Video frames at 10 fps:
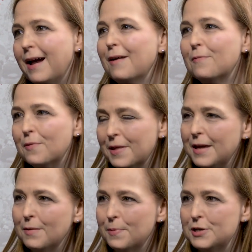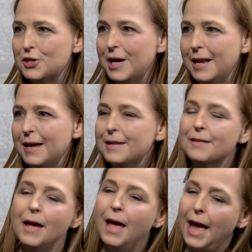I really appreciate
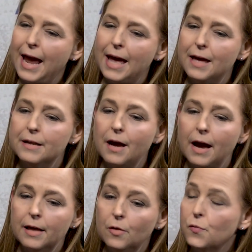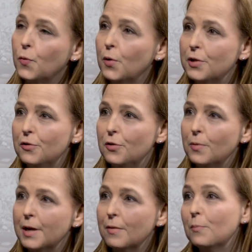it. And I look forward to
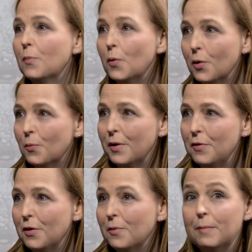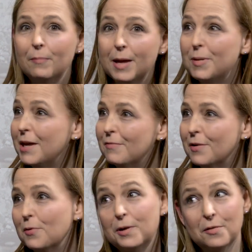doing more with you and maybe
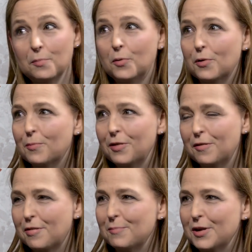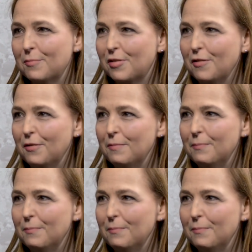even going to the border with you sometime soon.